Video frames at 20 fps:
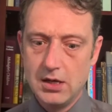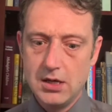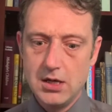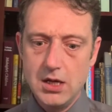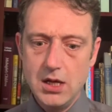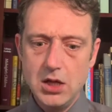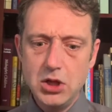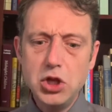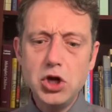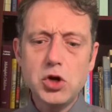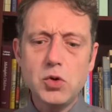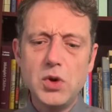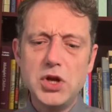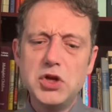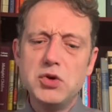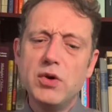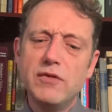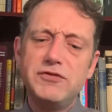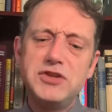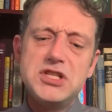Look what
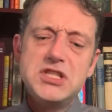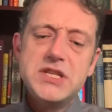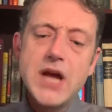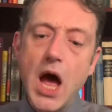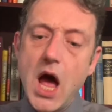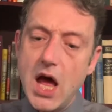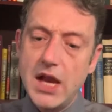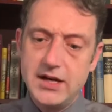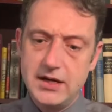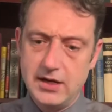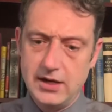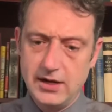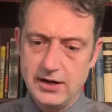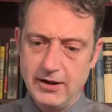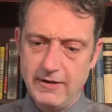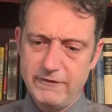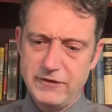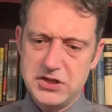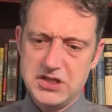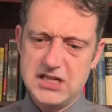you have done!
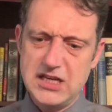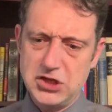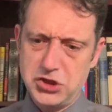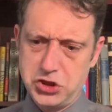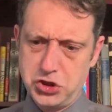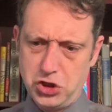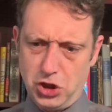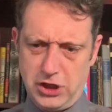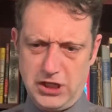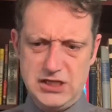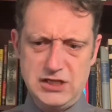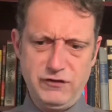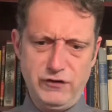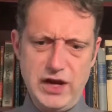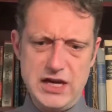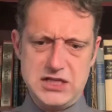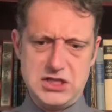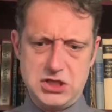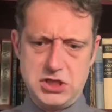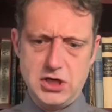Facile shook his
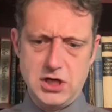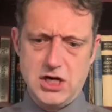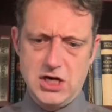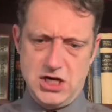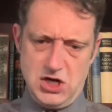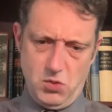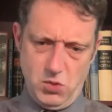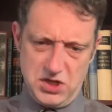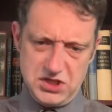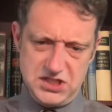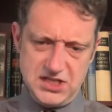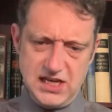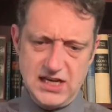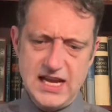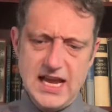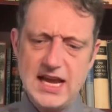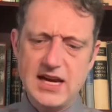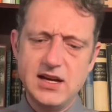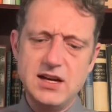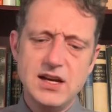fist. Once
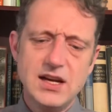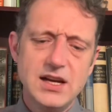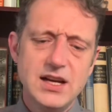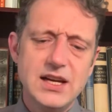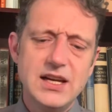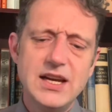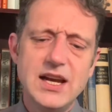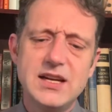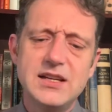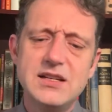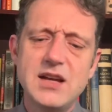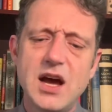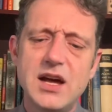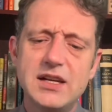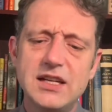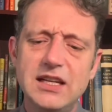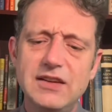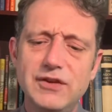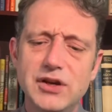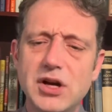again, he had not
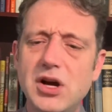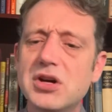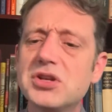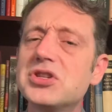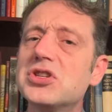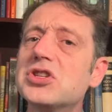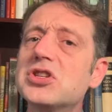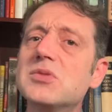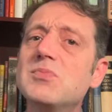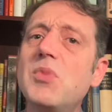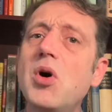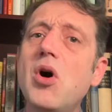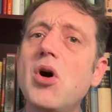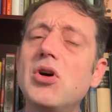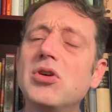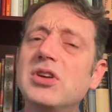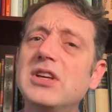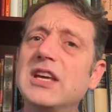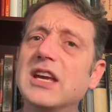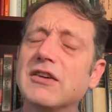even a small
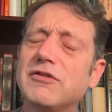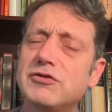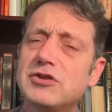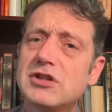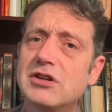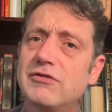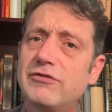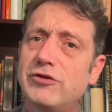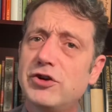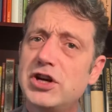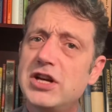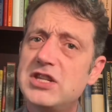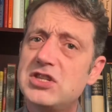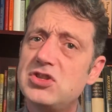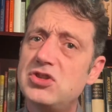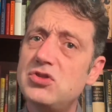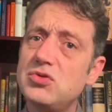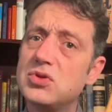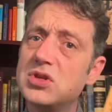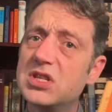gift for his
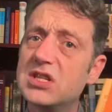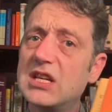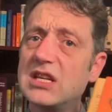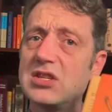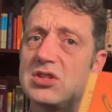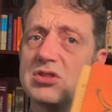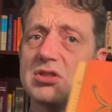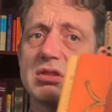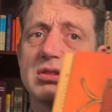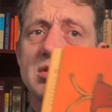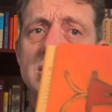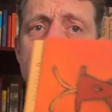new sister.